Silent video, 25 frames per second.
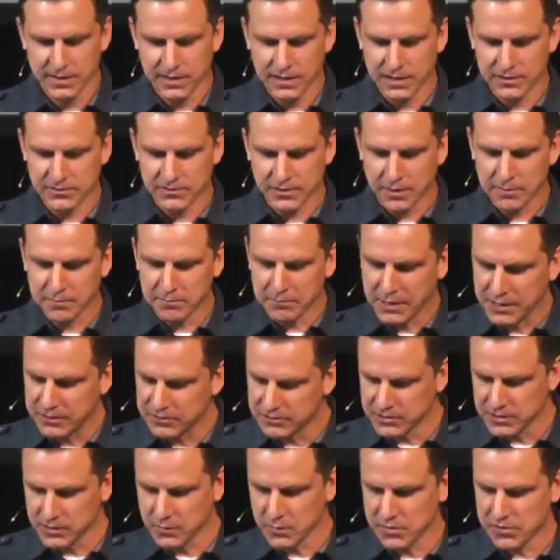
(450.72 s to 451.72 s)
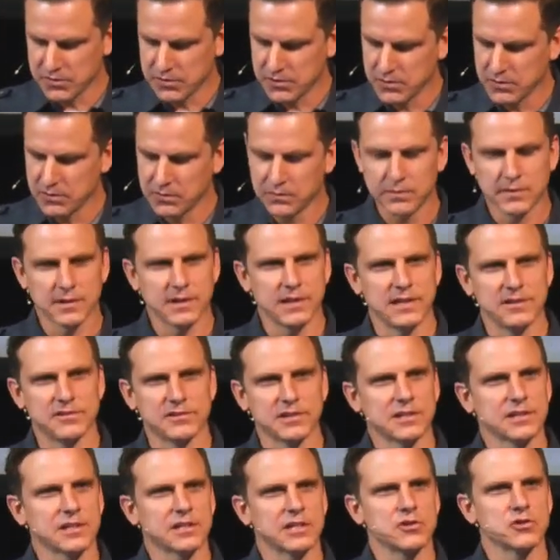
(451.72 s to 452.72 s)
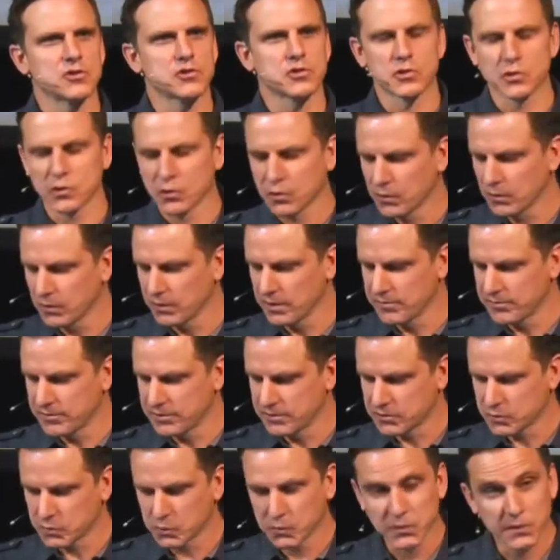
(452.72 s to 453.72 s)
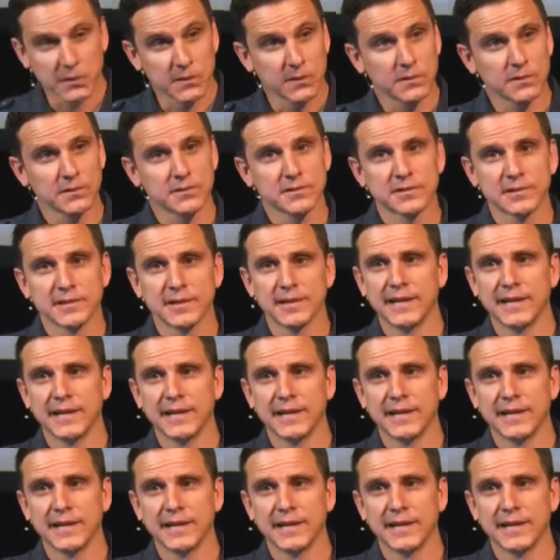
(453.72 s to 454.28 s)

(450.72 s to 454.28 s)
He's not messing with you. He's in control of this world.